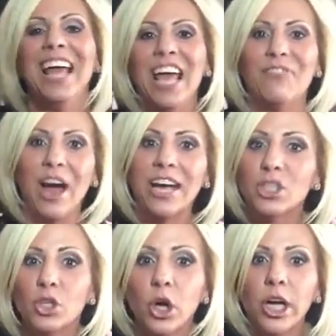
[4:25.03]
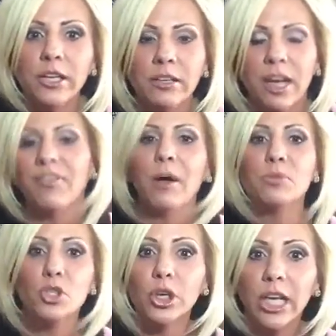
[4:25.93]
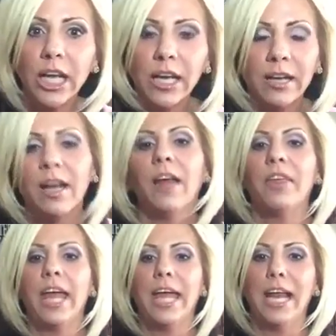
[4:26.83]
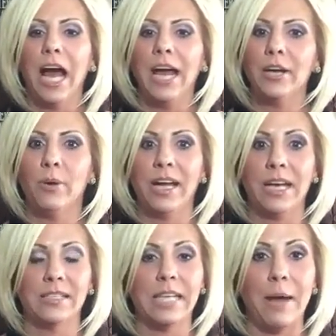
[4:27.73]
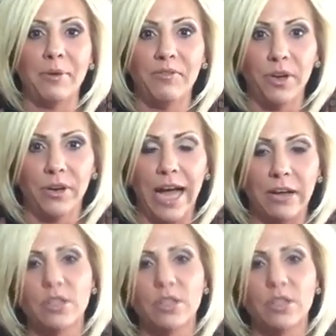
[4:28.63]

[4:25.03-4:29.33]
If I'm shoulding, then I know I got to stop and figure it out.